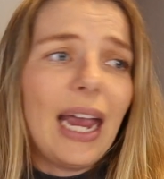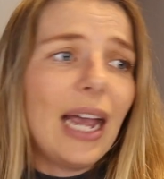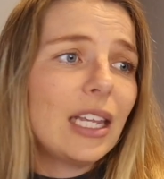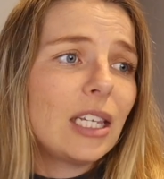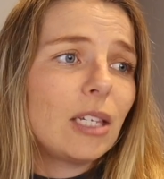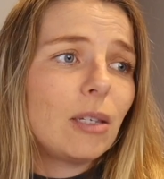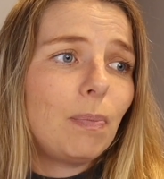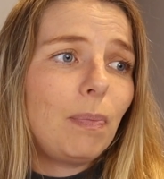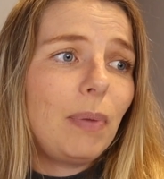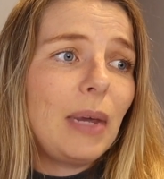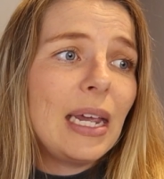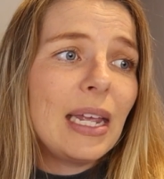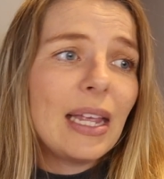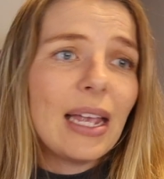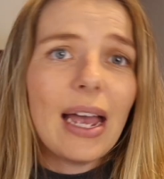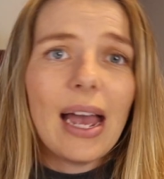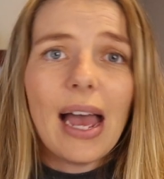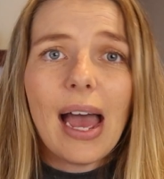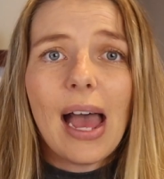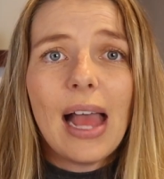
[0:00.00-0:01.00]
It's
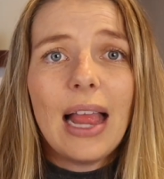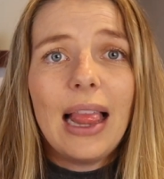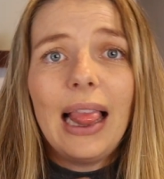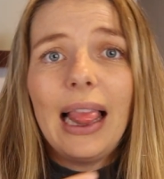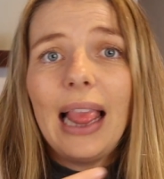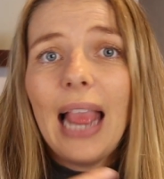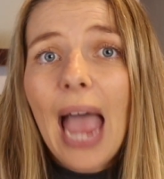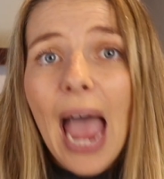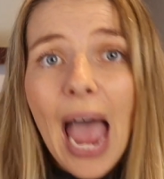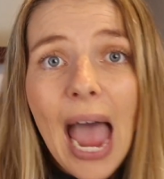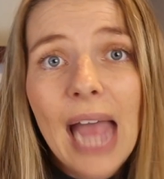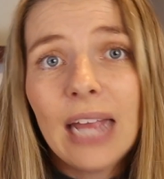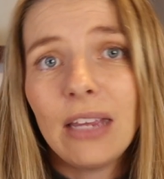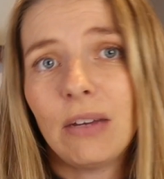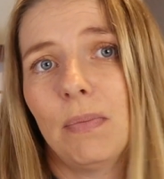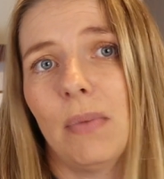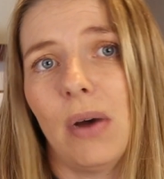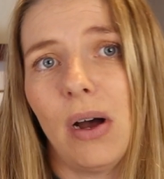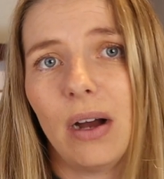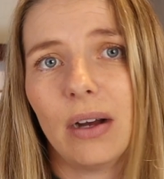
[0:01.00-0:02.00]
been a
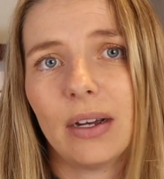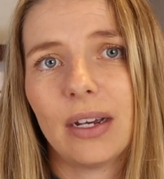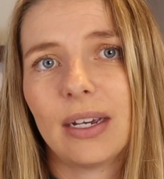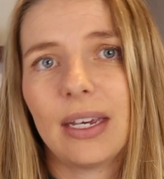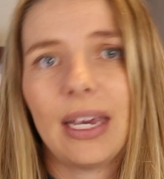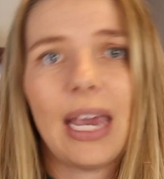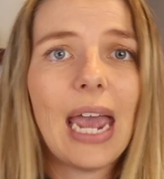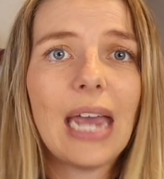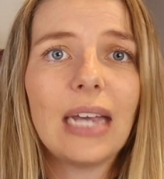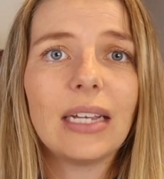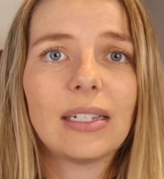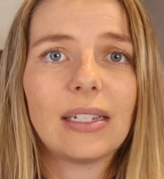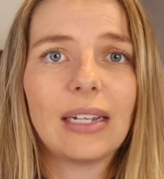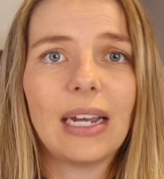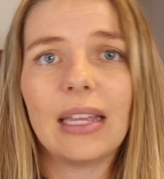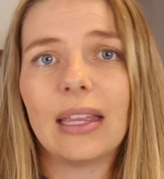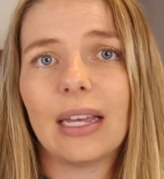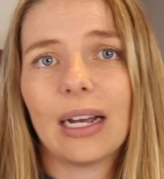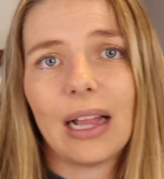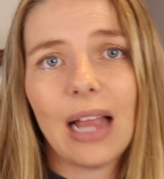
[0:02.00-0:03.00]
landmark case
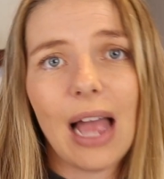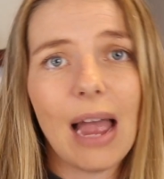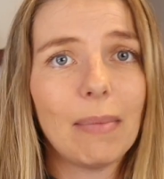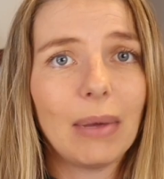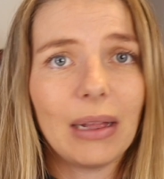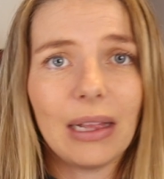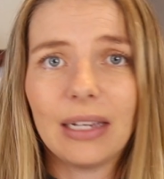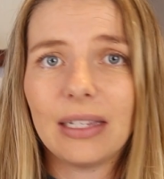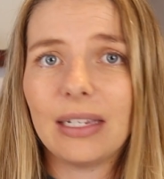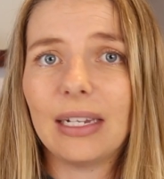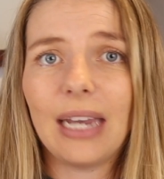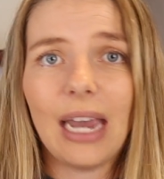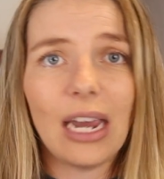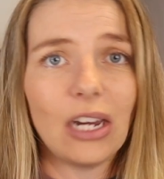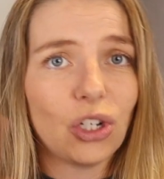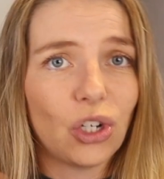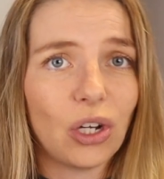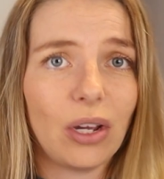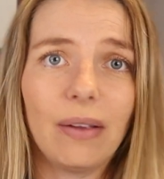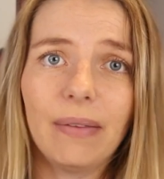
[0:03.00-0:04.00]
in the climate
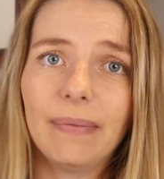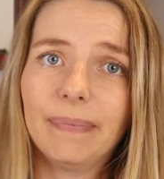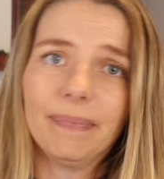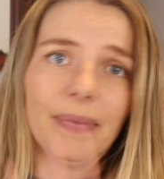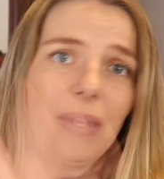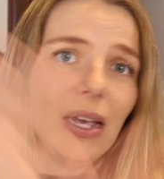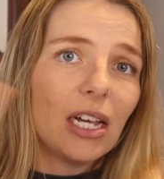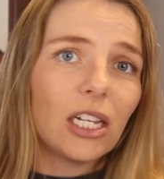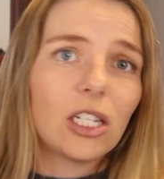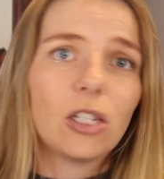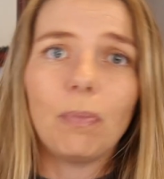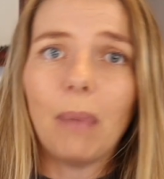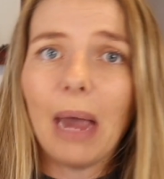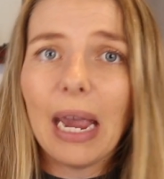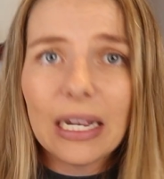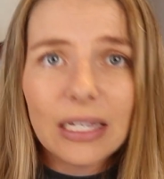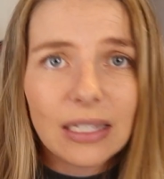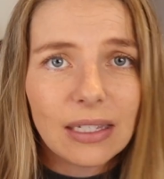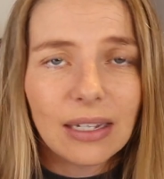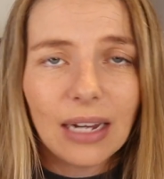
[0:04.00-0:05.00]
litigation
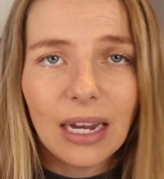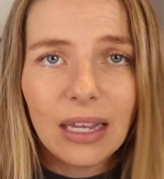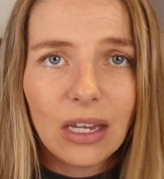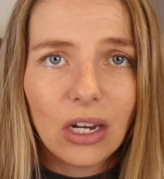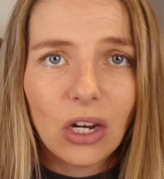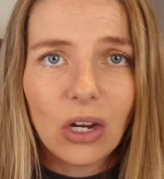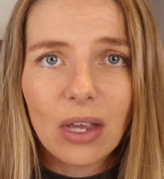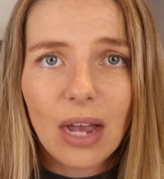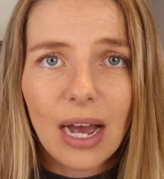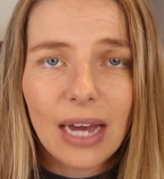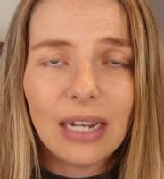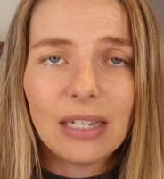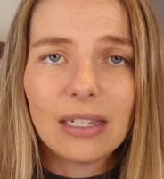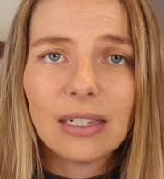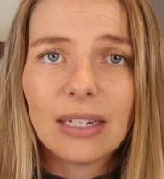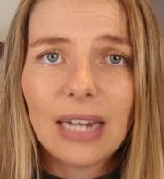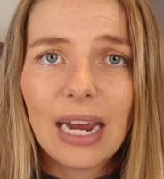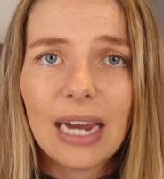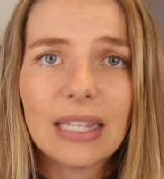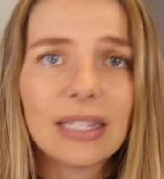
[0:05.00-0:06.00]
space in the United
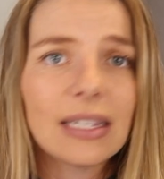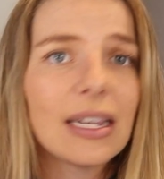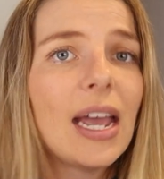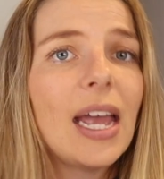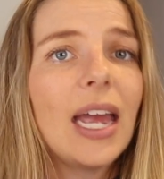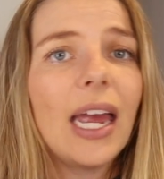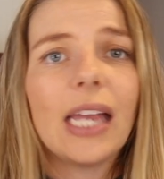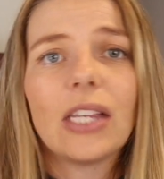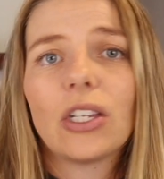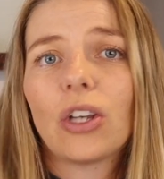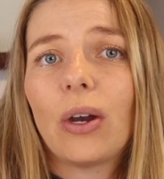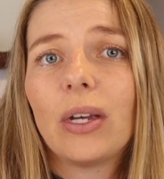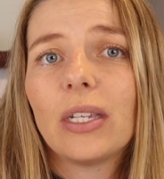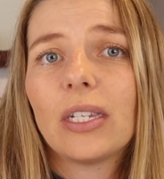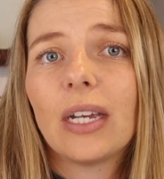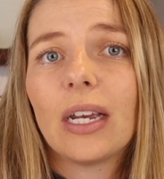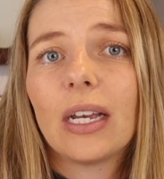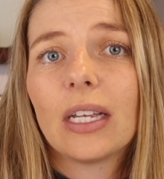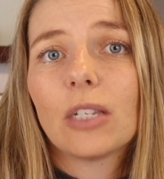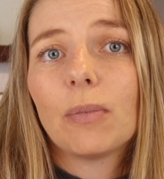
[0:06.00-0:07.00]
States. It's going
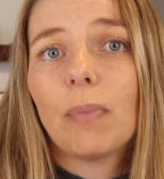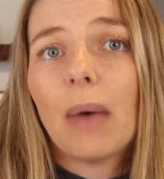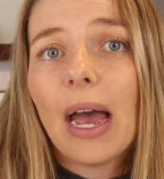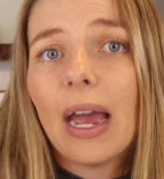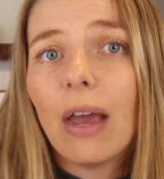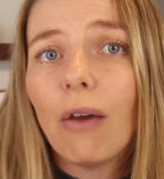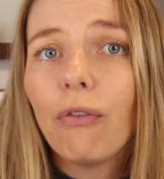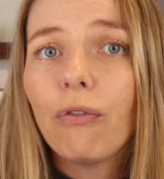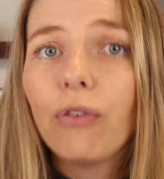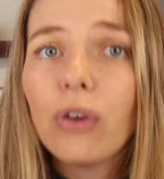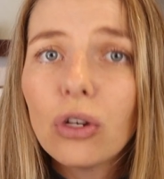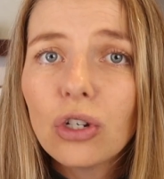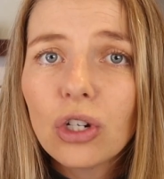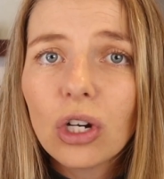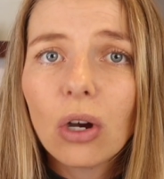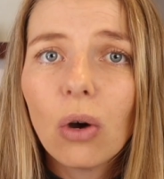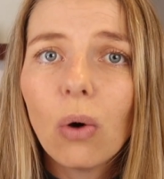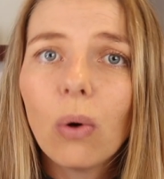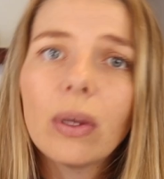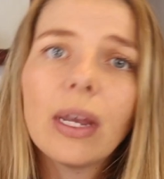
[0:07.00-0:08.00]
to inspire
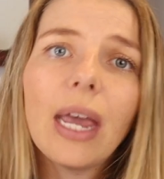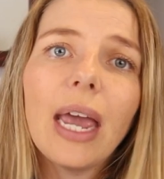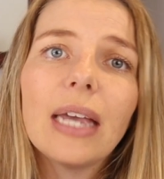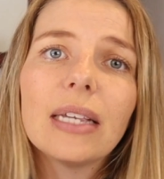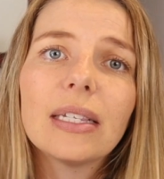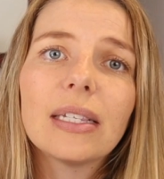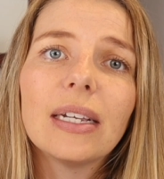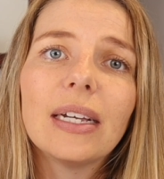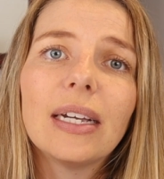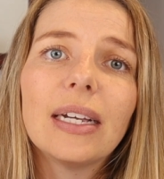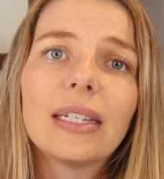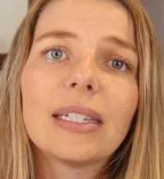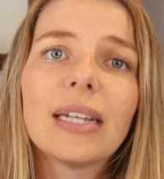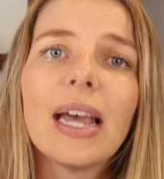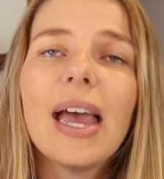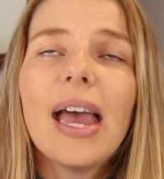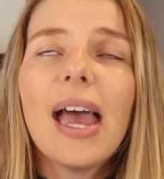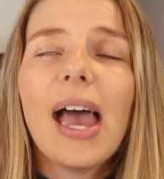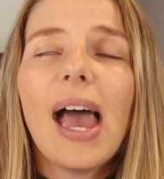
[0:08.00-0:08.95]
future court cases,